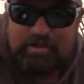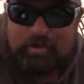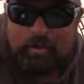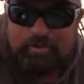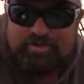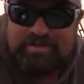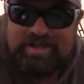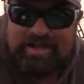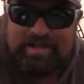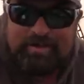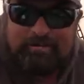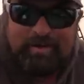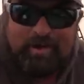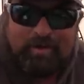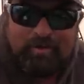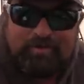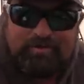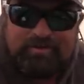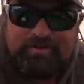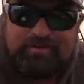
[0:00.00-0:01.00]
Go check him
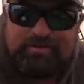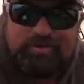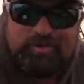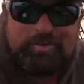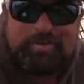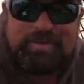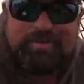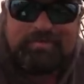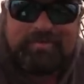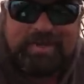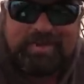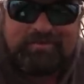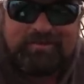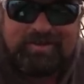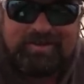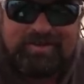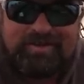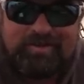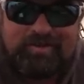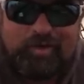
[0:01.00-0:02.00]
out. Do me a
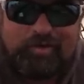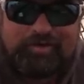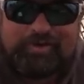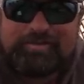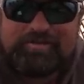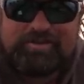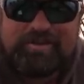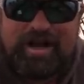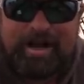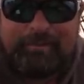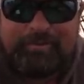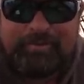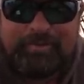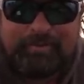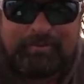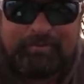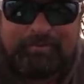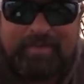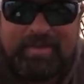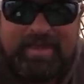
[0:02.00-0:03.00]
favor, go subscribe to
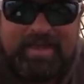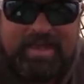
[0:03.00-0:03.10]
him.